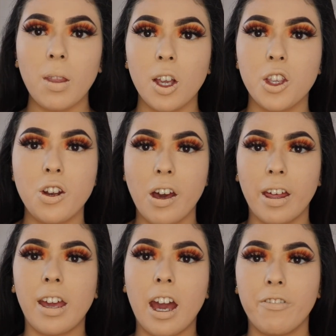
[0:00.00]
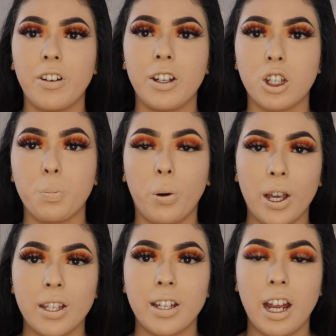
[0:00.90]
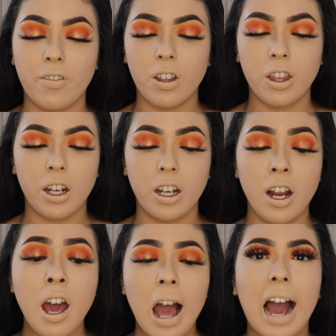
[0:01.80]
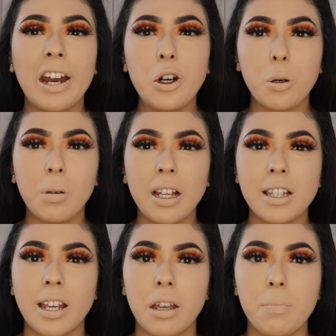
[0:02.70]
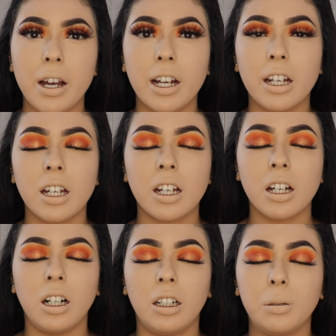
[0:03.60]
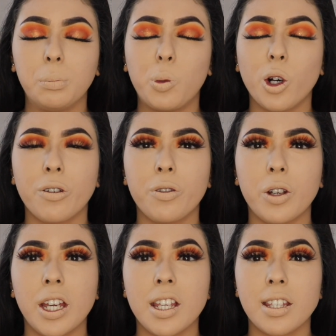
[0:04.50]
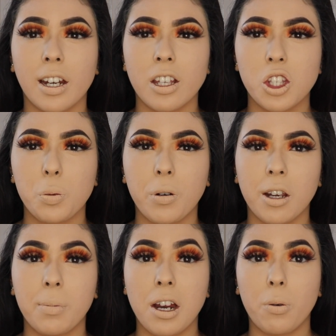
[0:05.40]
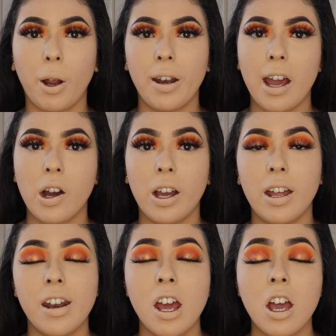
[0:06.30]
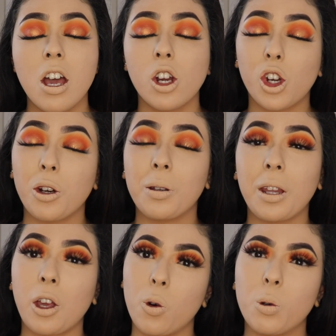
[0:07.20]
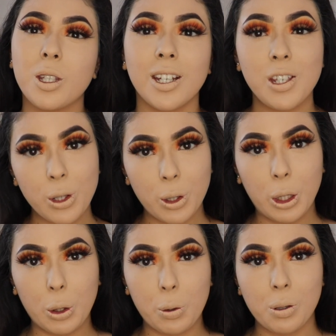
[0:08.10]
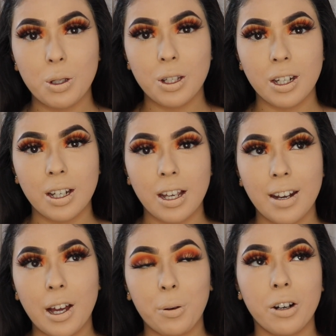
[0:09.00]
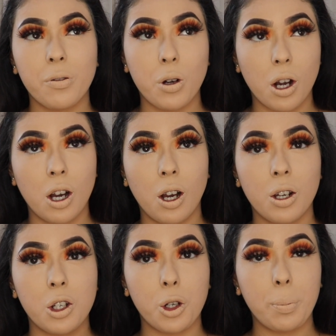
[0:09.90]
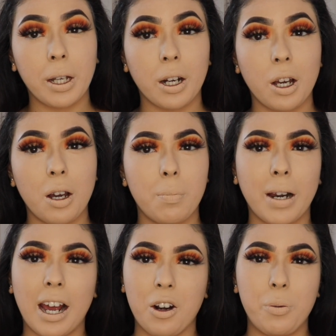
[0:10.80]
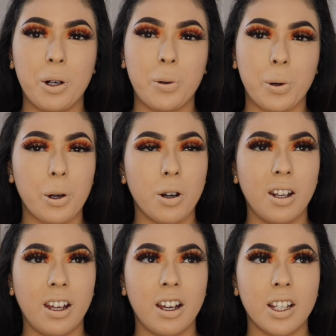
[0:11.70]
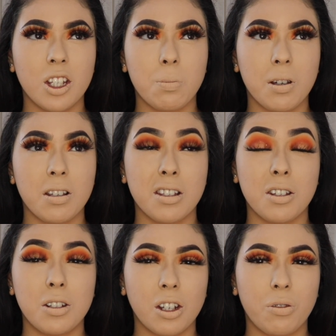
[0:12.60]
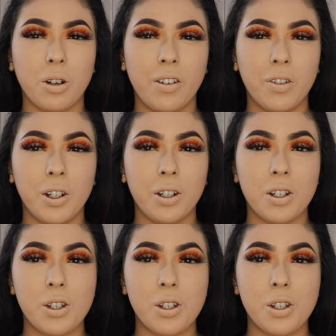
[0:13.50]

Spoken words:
So now that I have finished pressing everything in, I normally take my Morphe setting spray, but right now and currently Ulta is closed, and I would have gone to go pick it up, but I don't want to order online just because it's gonna take forever.